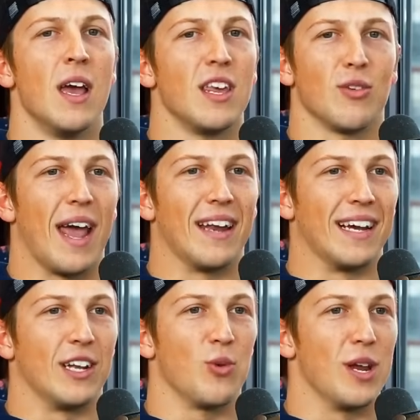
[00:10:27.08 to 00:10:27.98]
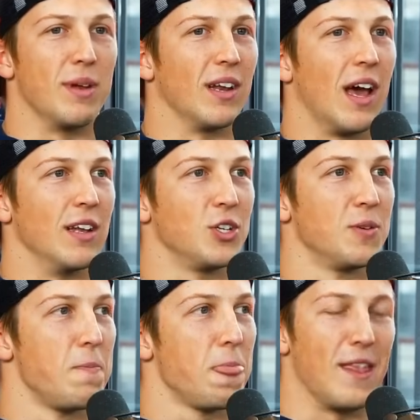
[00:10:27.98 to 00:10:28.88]
So I had like a 20-minute lunch
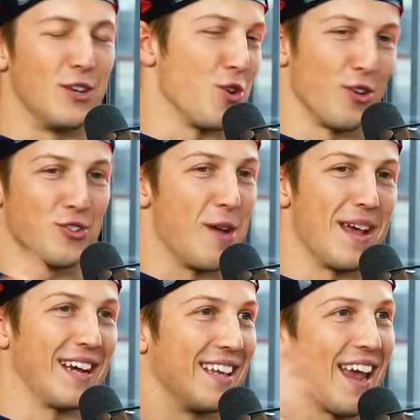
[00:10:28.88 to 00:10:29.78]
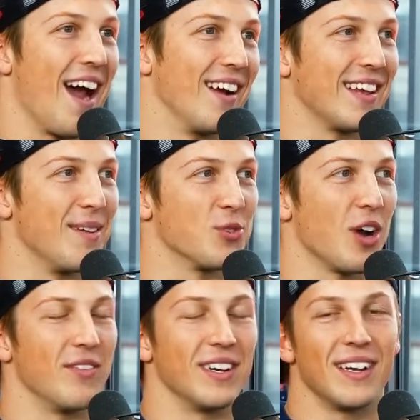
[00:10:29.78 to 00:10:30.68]
and just got straight back in the car and kept
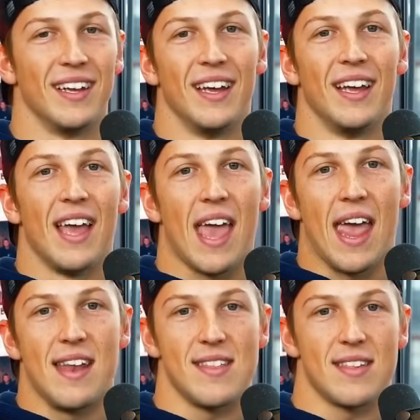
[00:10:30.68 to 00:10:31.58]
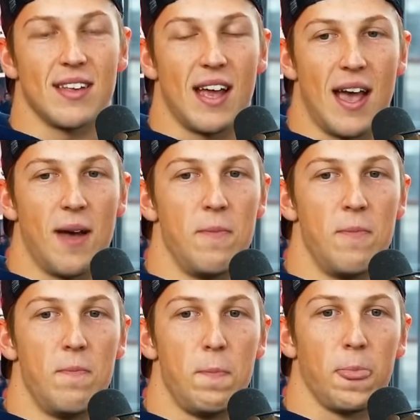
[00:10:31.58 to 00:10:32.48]
driving. And
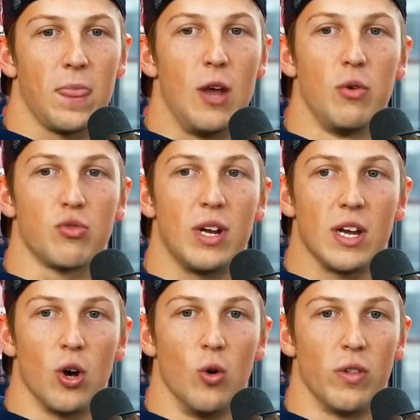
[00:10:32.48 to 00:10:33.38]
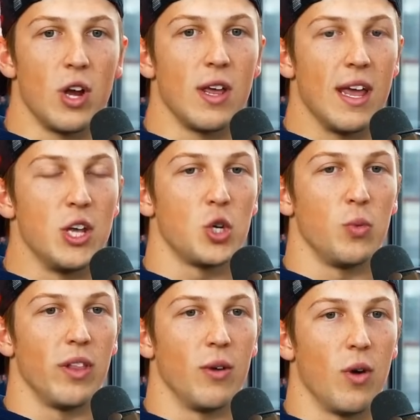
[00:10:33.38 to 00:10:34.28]
it was really cool. The only issue
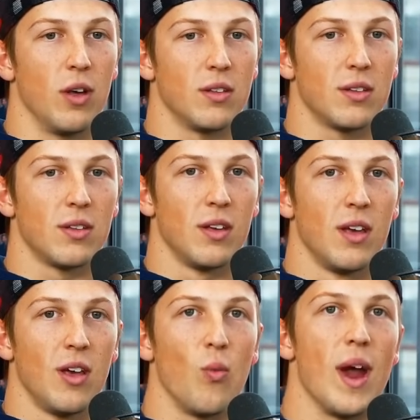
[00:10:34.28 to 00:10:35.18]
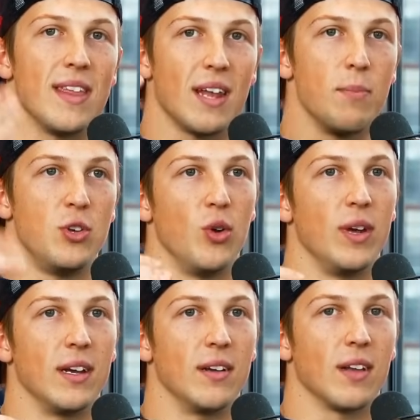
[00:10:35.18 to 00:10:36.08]
with it was we ended up
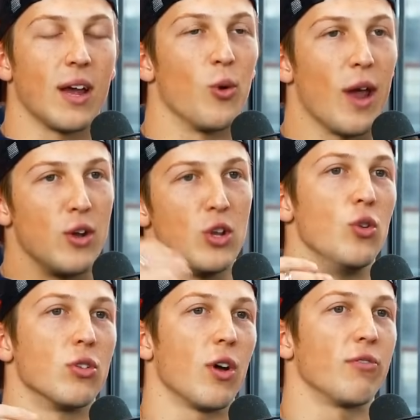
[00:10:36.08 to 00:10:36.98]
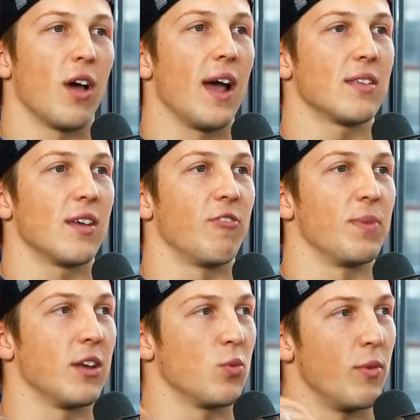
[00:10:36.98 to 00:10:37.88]
doing like all our new soft tire stuff
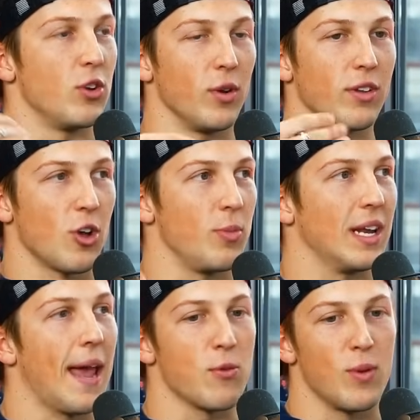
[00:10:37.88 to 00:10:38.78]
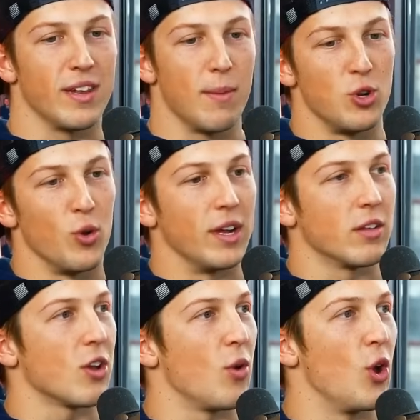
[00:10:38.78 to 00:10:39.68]
because we were doing so many laps. We ended up doing it
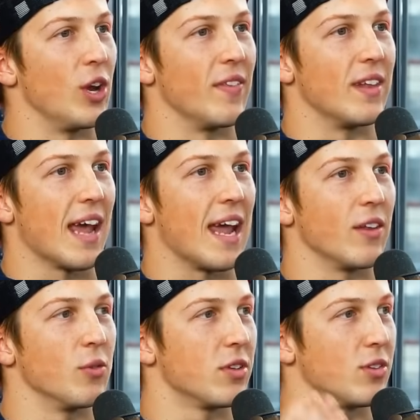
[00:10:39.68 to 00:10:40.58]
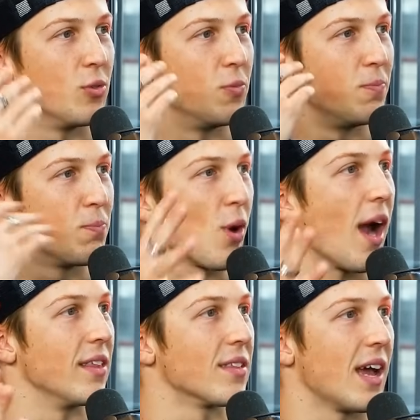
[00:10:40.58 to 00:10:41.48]
so early in the day that it was still
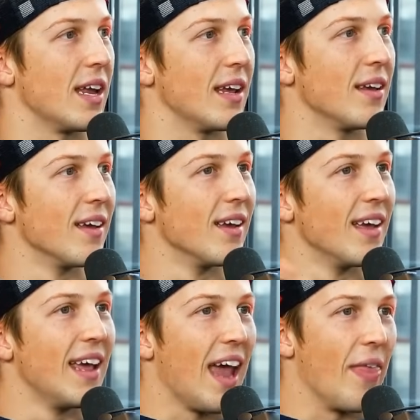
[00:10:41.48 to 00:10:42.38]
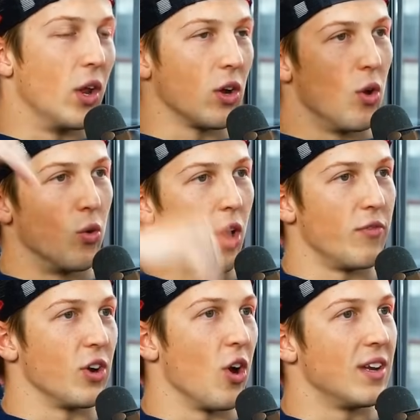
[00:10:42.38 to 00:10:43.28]
bright and sunny. And then it cooled off
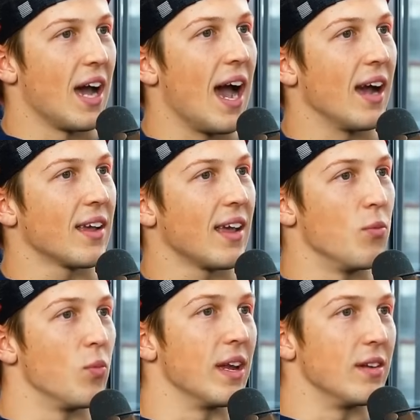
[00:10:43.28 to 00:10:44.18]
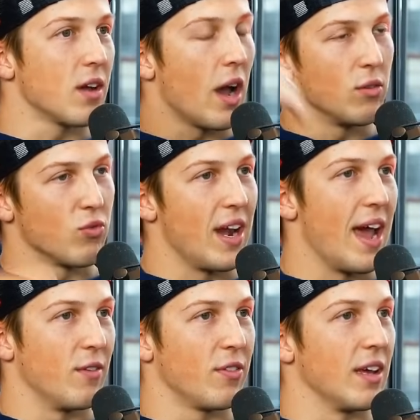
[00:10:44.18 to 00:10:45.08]
and got dark and we'd kind of run
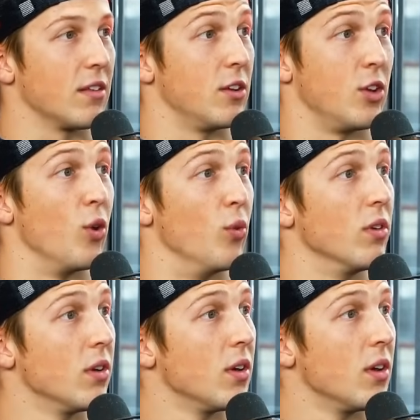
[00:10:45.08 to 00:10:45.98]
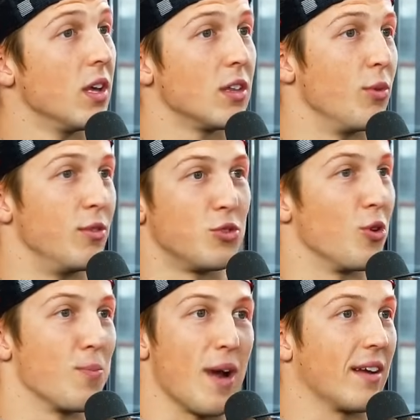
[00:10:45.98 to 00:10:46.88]
out of things to do. So we were just
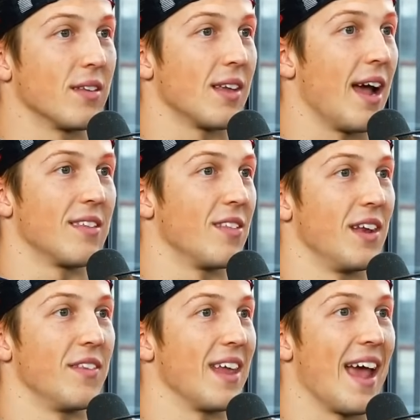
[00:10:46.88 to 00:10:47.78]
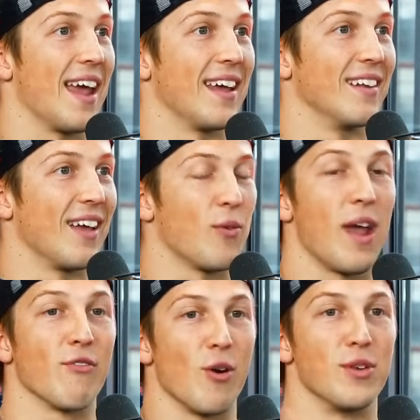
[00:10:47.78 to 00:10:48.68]
doing practice starts at the end of the day and like
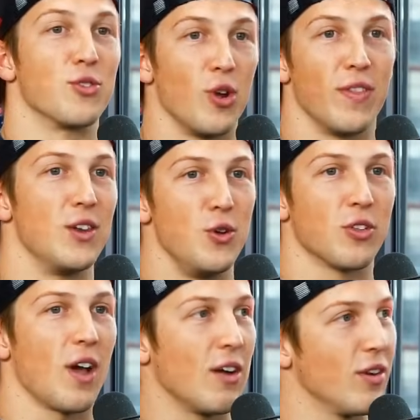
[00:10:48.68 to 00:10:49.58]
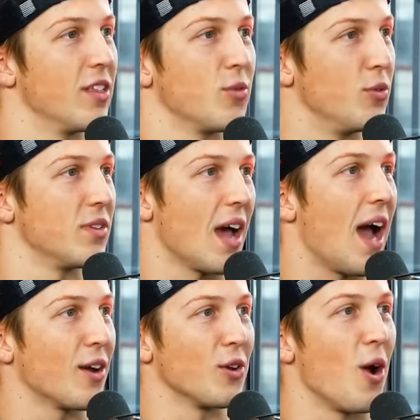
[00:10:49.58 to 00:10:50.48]
everyone was doing their new tire runs when it was
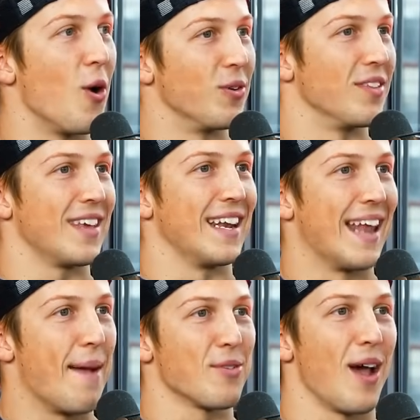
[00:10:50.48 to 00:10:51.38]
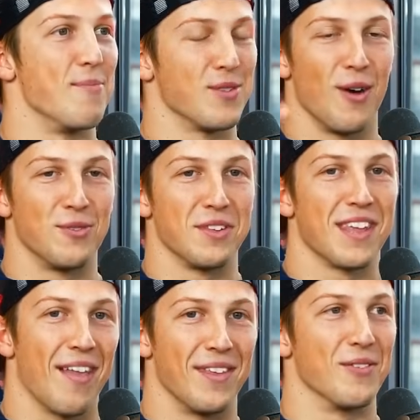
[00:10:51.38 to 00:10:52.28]
dark and cold and setting lap times. And I was just
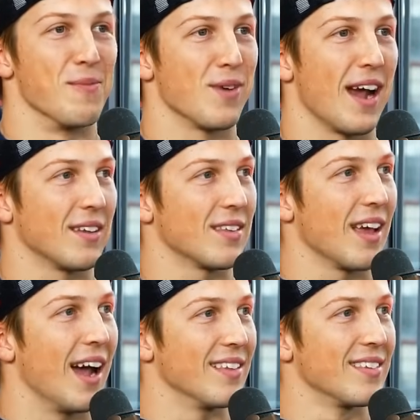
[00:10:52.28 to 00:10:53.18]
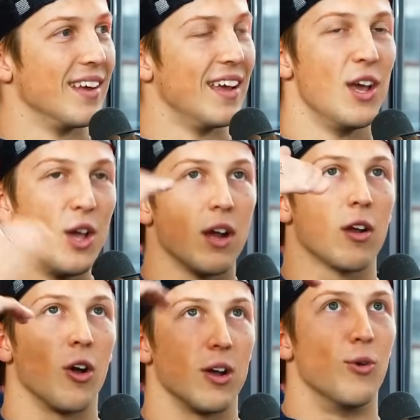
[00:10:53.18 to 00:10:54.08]
out there doing practice starts,
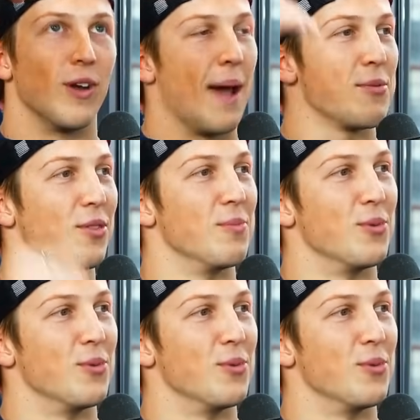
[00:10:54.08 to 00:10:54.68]
clocking more laps on the